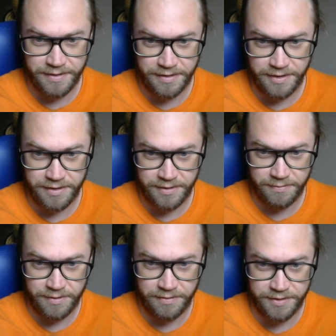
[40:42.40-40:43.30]
Yes,
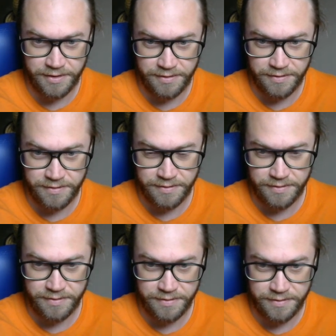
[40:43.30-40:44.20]
where is it?
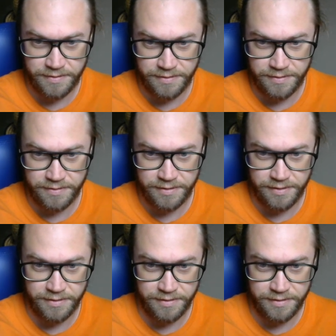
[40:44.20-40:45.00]
Have